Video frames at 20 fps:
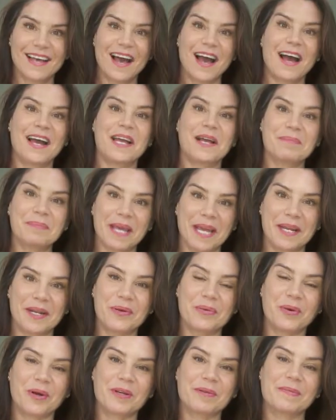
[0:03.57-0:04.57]
Hi, I'm Katie
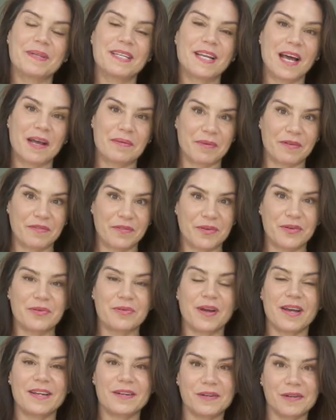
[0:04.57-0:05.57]
Workman. I'm a food
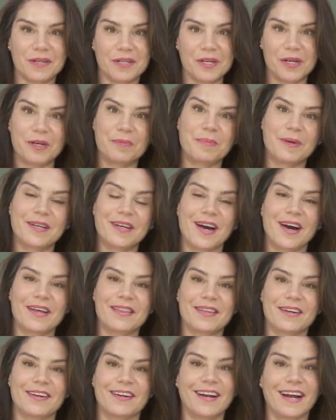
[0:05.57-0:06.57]
writer, a cookbook
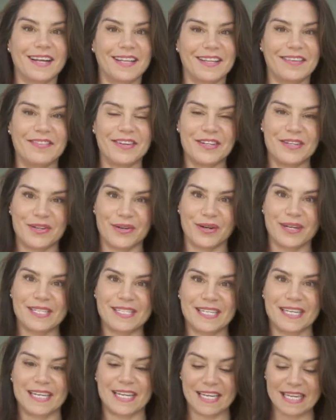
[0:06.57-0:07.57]
author. I live in New York
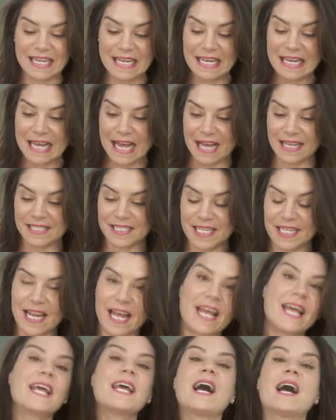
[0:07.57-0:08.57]
City, and
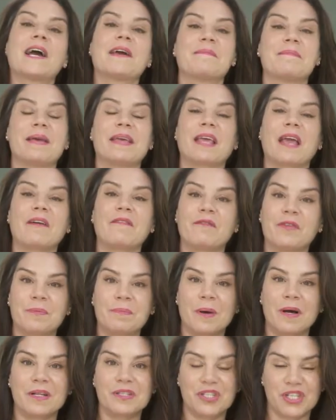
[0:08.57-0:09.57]
today I am making
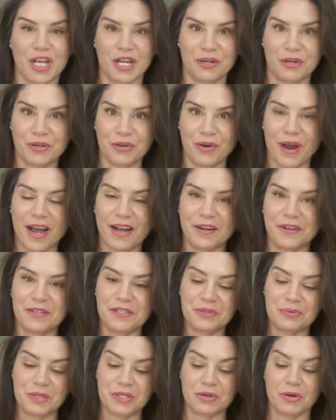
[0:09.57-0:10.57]
football cheddar
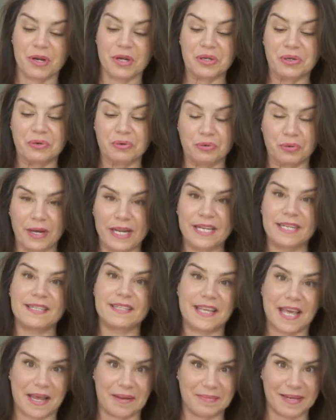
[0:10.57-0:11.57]
crackers, which are a great
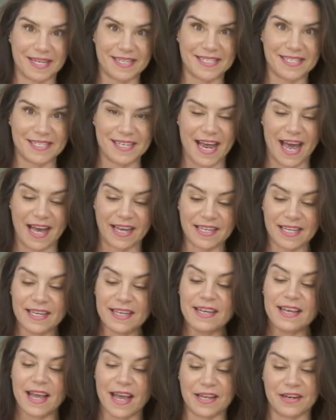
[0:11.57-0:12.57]
game day snack
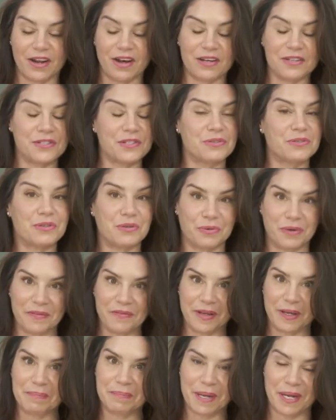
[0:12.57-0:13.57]
and also
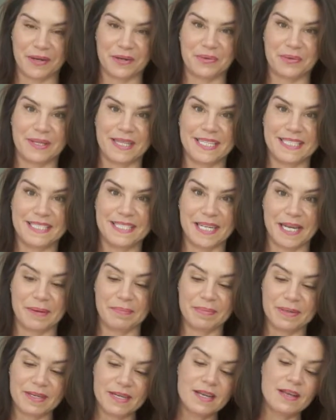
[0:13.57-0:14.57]
terrific paired with a dip.
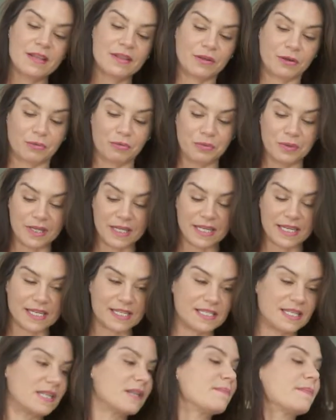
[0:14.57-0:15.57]
They're really
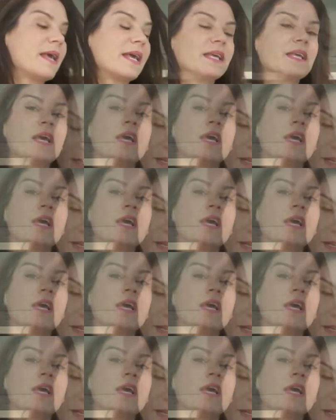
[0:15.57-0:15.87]
easy to make.